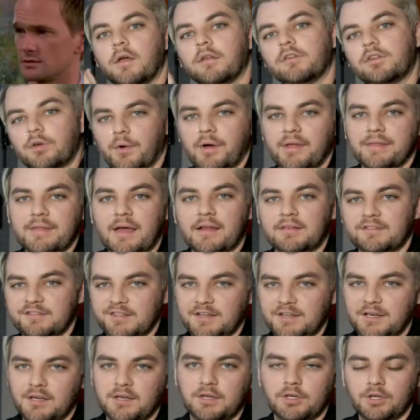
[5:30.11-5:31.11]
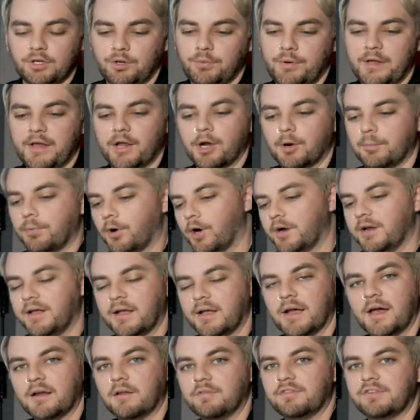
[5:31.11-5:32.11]
So in that scene, you hear
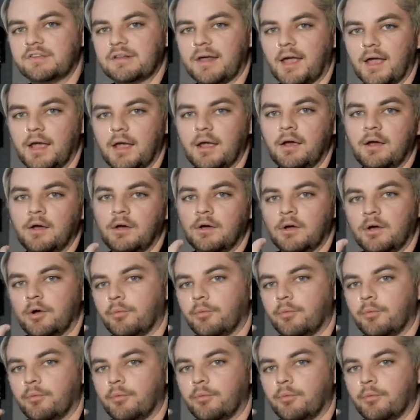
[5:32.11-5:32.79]
Barney kind of say,